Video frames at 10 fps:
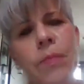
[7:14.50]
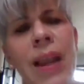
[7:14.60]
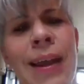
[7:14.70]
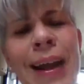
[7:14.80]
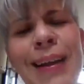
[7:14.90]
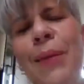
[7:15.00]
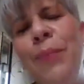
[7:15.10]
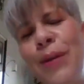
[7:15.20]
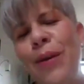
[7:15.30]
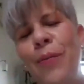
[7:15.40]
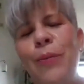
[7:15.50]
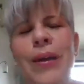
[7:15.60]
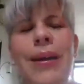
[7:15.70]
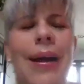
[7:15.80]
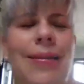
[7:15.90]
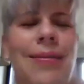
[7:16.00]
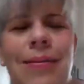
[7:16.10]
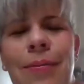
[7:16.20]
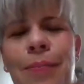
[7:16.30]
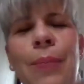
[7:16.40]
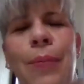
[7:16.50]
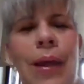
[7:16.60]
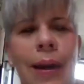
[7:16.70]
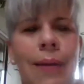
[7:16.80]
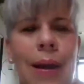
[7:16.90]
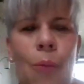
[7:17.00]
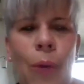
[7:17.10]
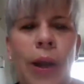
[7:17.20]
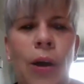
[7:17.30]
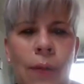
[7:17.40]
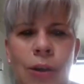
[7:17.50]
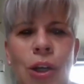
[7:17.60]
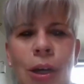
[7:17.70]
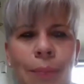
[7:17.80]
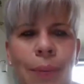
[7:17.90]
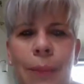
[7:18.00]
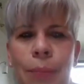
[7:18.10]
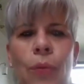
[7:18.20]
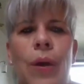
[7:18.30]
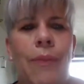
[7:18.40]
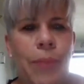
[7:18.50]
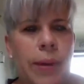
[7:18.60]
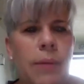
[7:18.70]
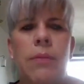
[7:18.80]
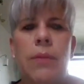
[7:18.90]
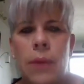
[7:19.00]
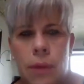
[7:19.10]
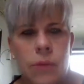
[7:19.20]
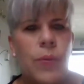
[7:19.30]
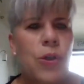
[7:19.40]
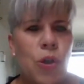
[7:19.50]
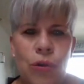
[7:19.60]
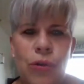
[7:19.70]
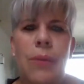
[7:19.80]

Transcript: and I keep on when I people that I'm waiting on, these young people that pit sweatshirts.